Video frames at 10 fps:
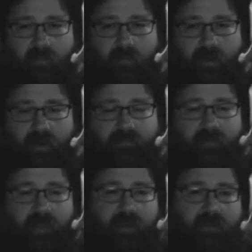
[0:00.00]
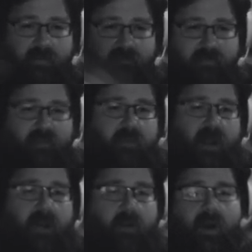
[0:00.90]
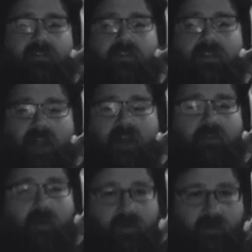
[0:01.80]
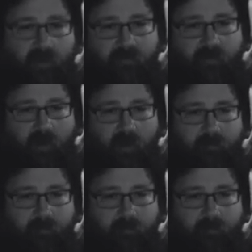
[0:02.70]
enough that convinced me otherwise, so therefore it's your fault.